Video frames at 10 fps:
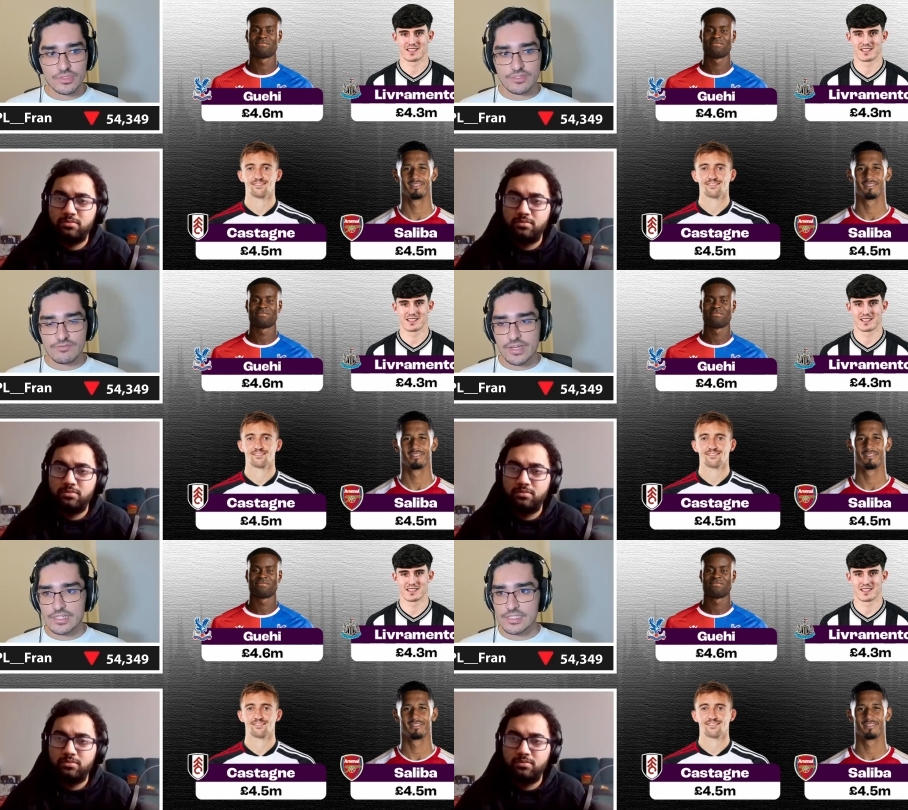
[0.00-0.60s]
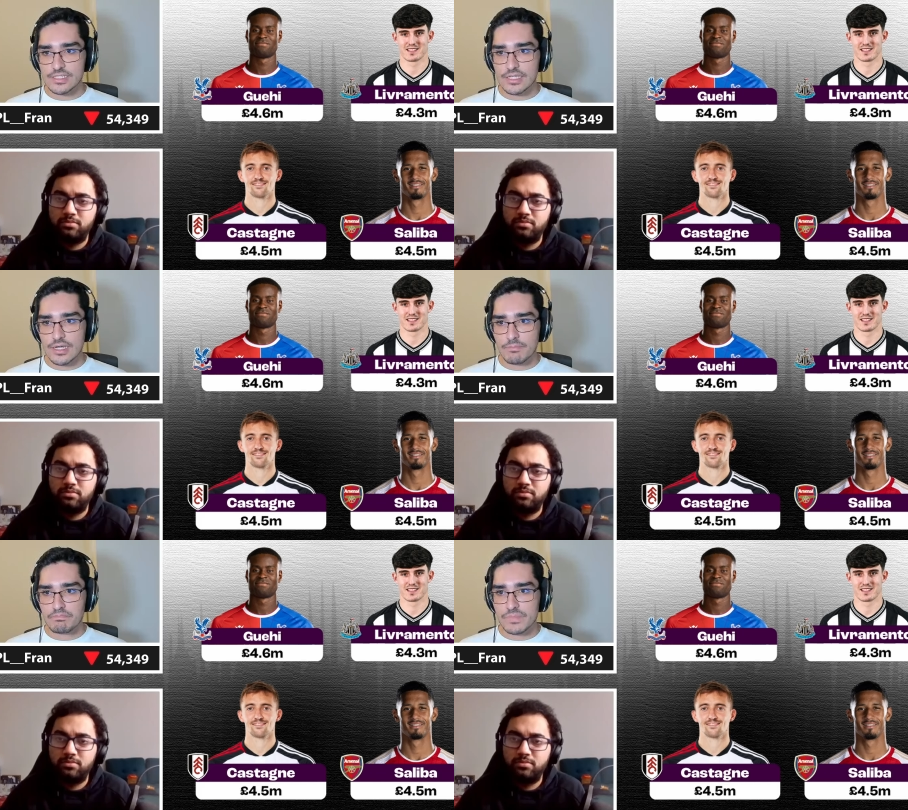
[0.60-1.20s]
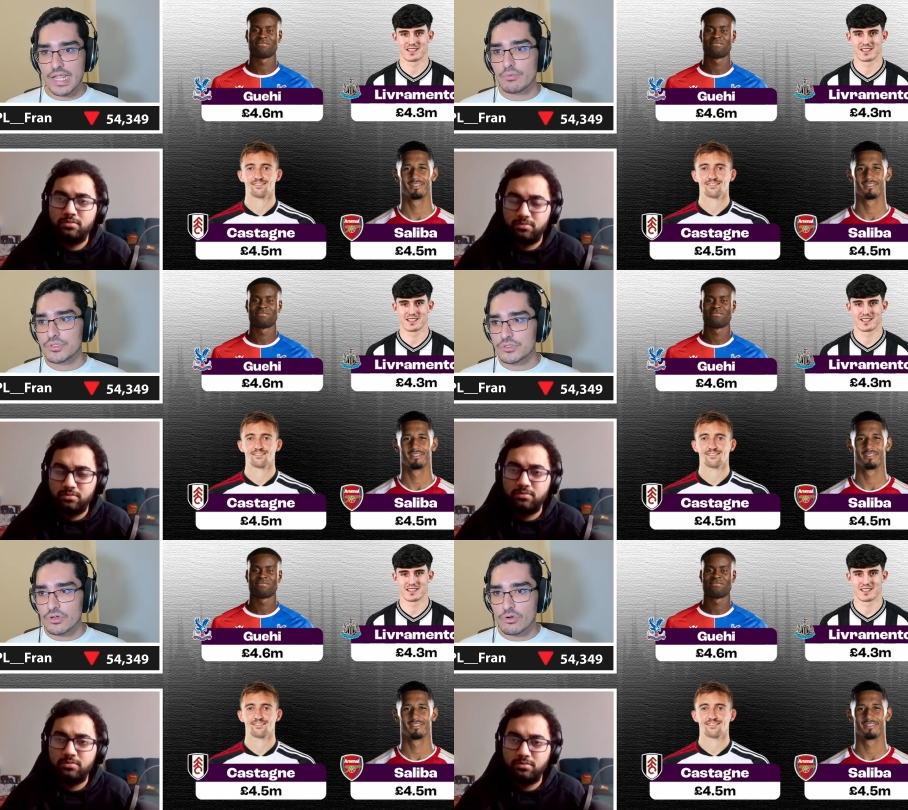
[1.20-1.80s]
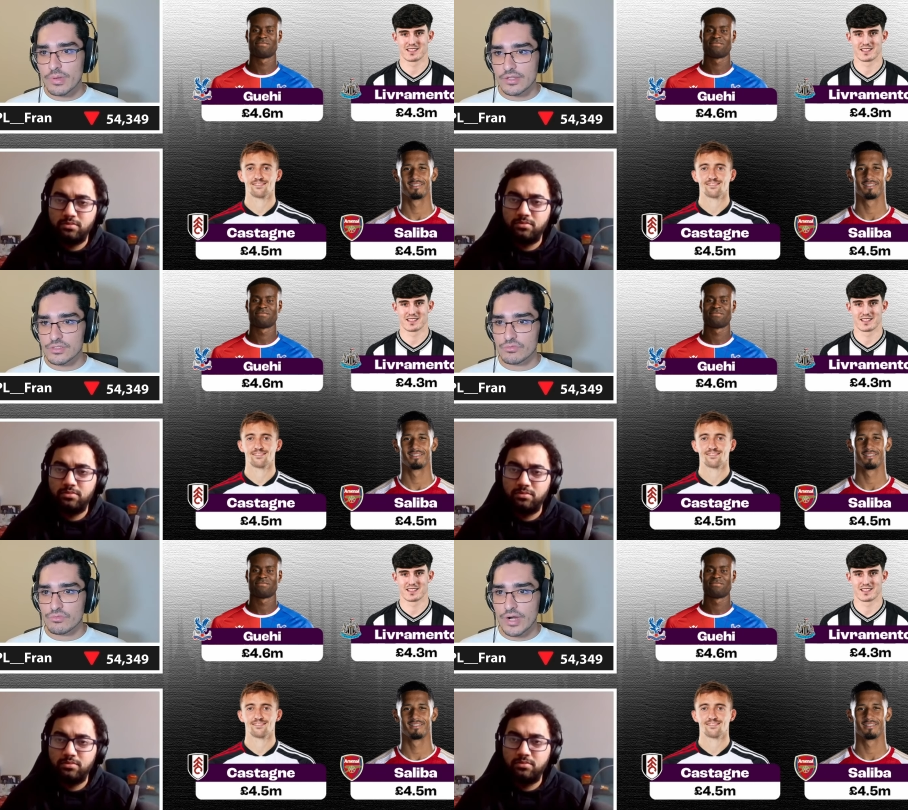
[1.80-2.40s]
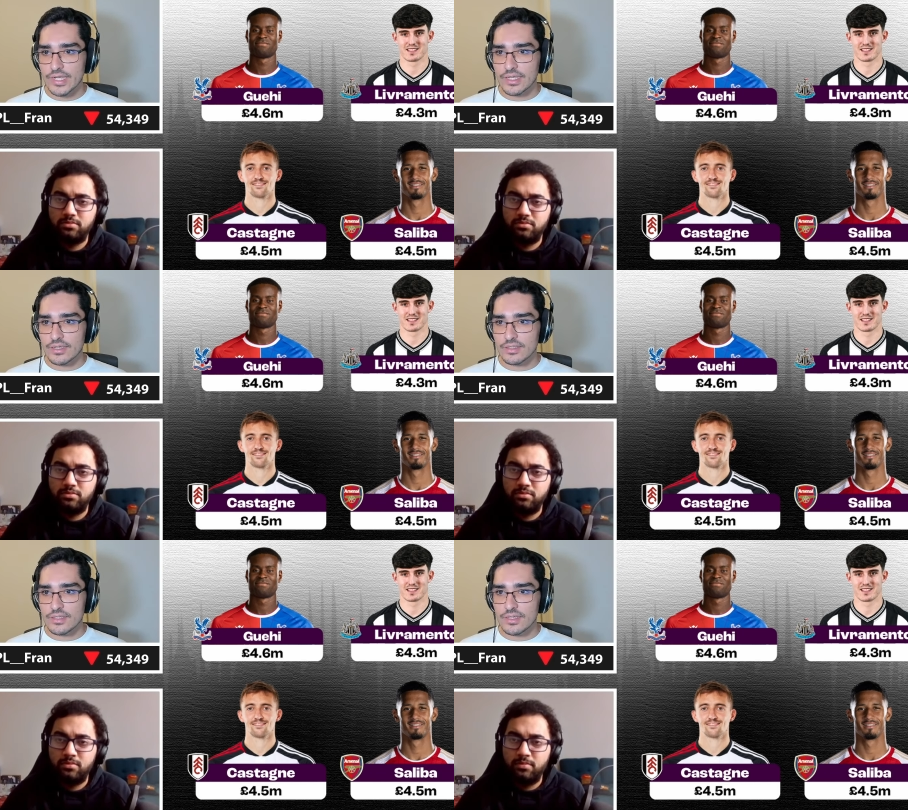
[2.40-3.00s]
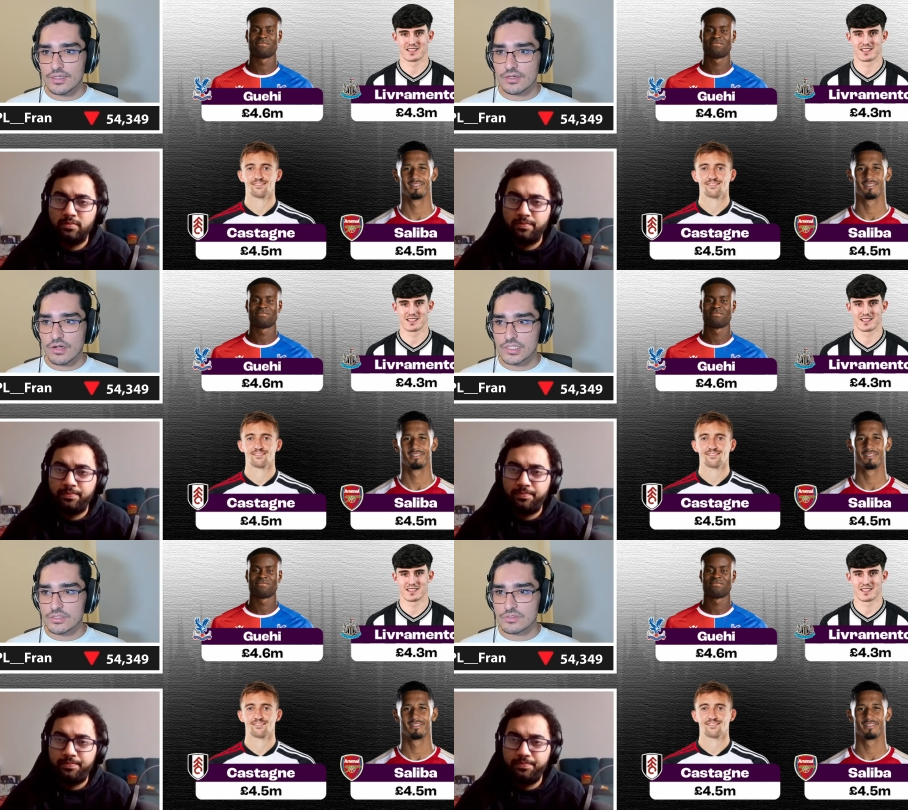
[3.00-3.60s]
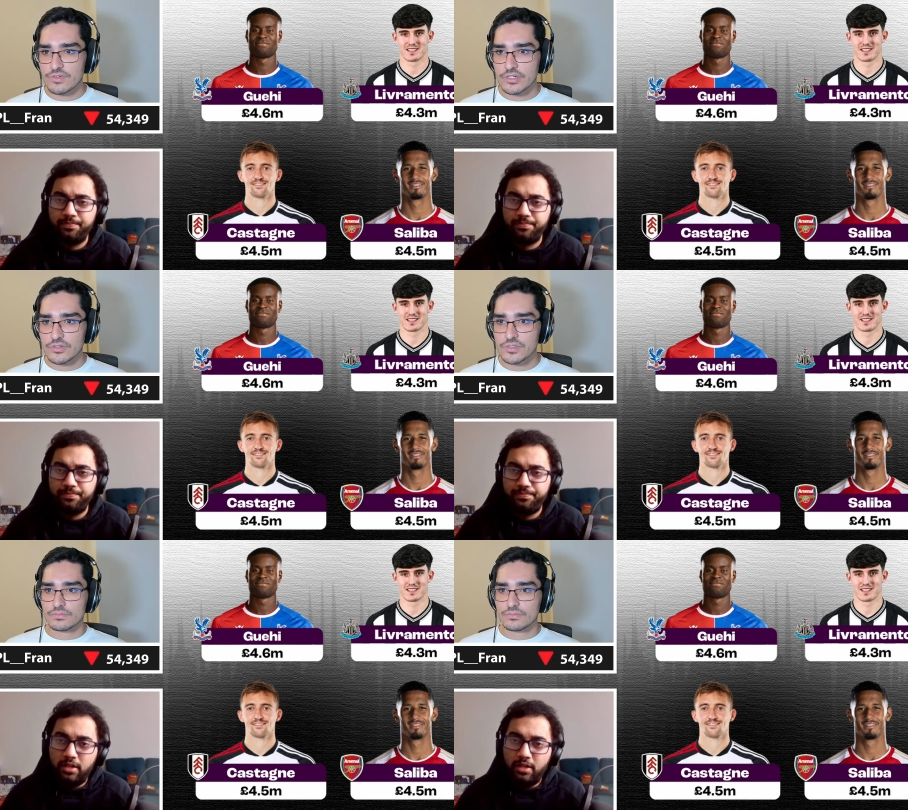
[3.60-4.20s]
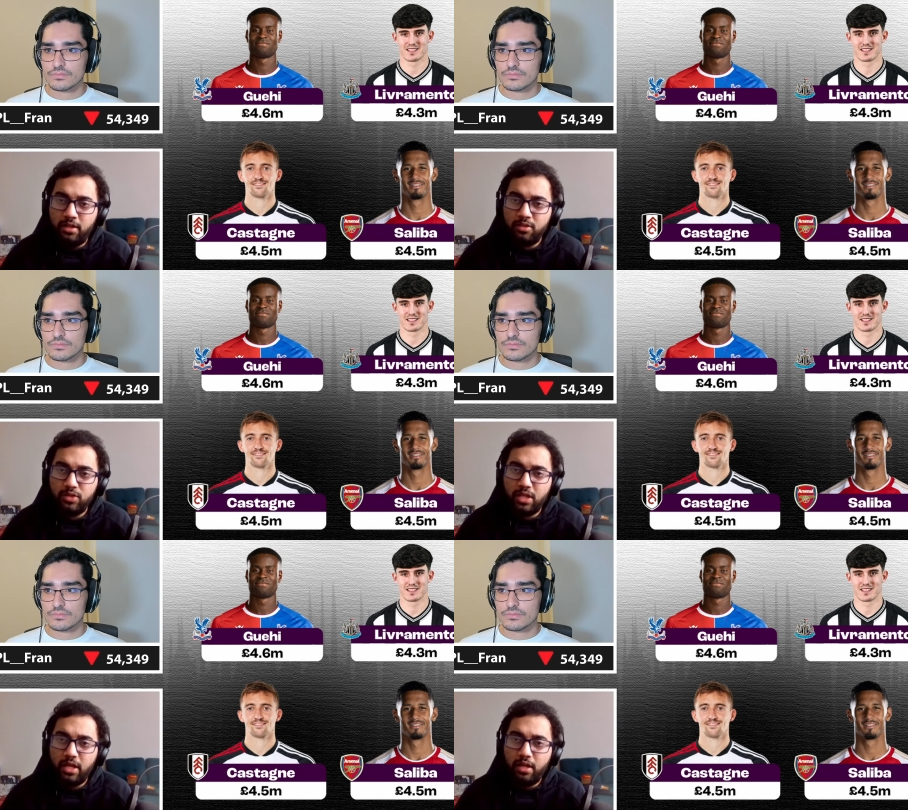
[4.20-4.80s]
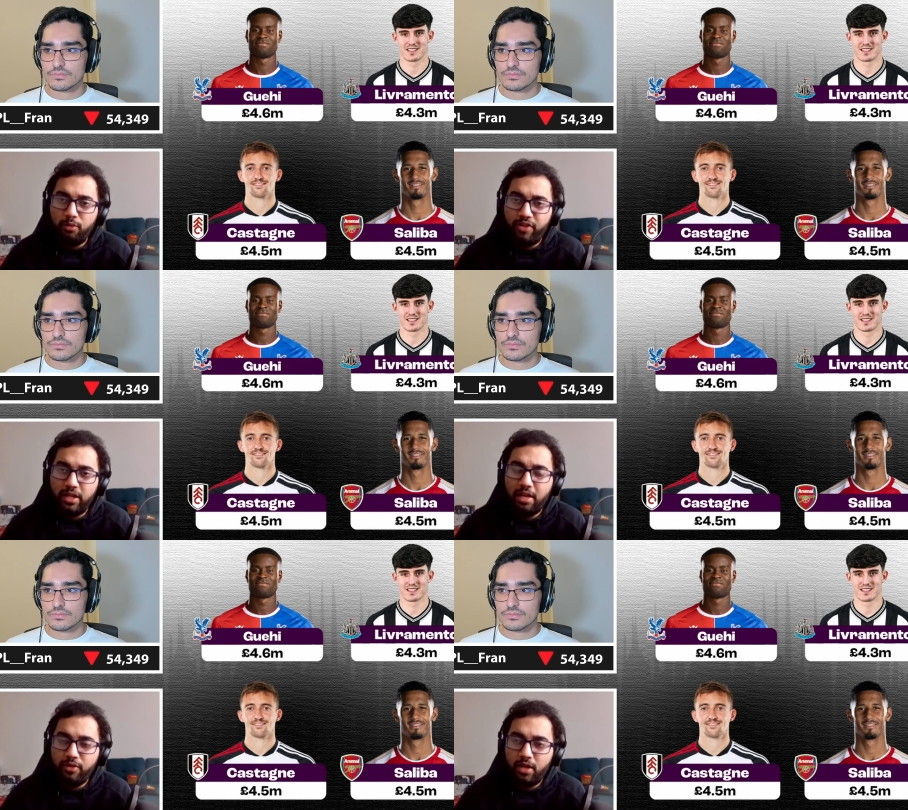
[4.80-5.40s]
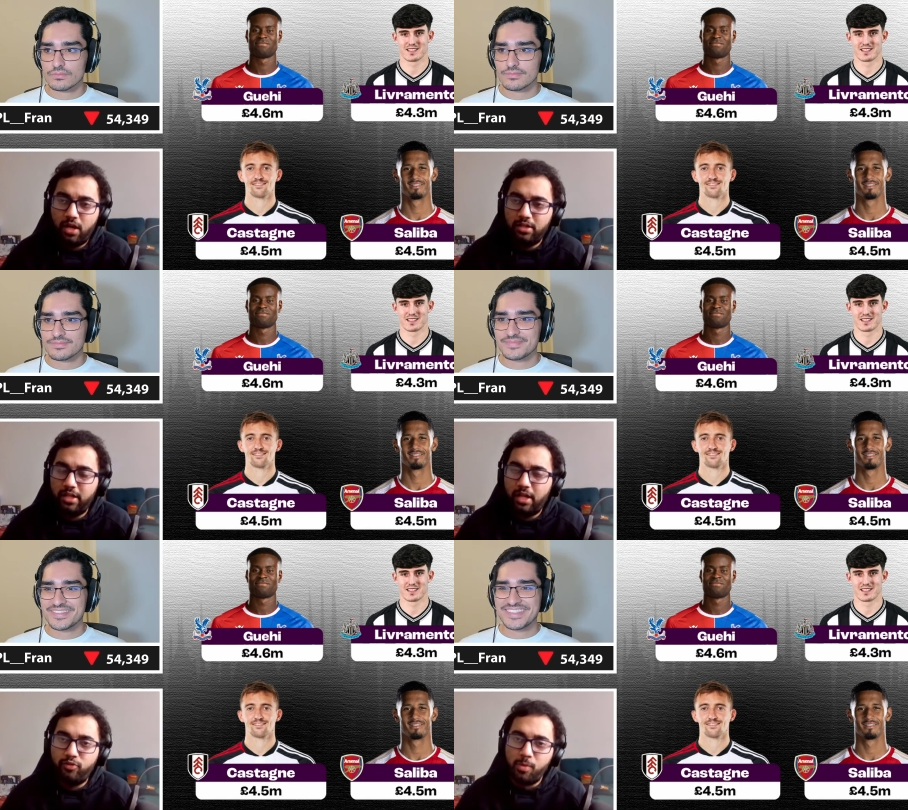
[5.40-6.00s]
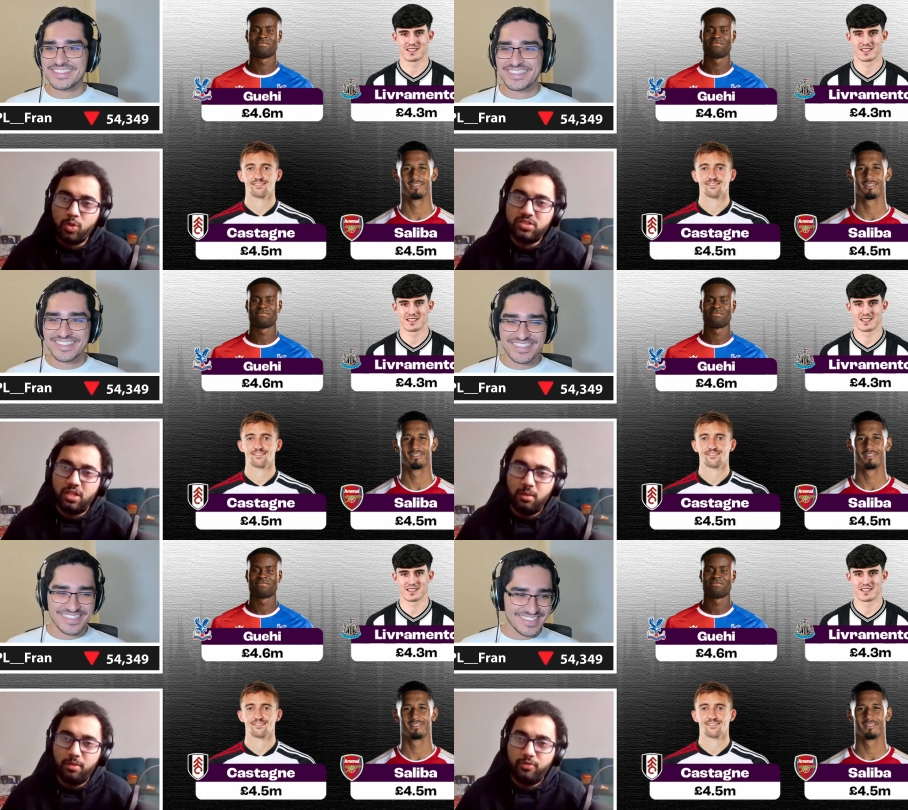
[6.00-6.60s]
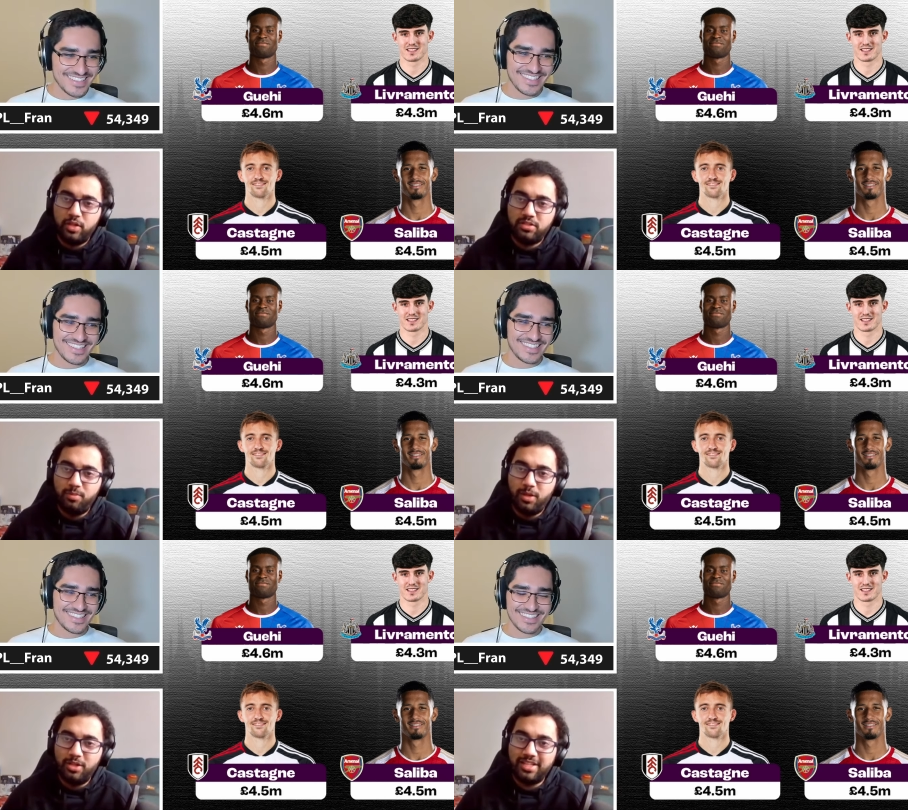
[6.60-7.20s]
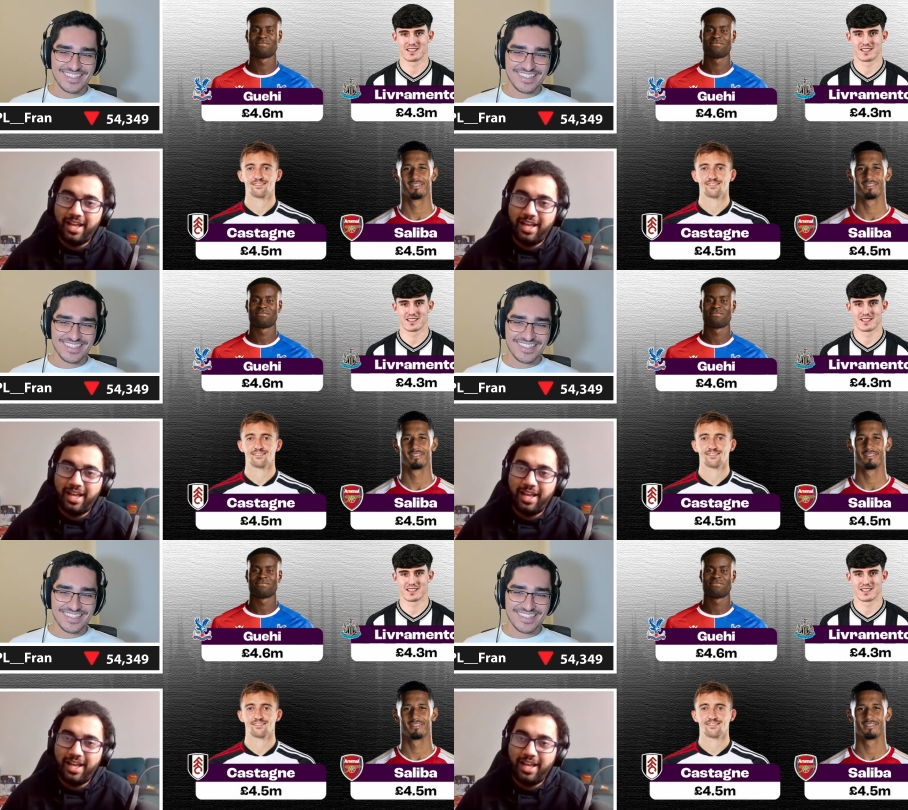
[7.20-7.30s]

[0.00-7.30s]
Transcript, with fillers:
Speaker 1: of defense. Um, how would you go about sort of ranking the Arsenal defenders?
Speaker 2: It is with a very heavy heart that I have to put Saliba first because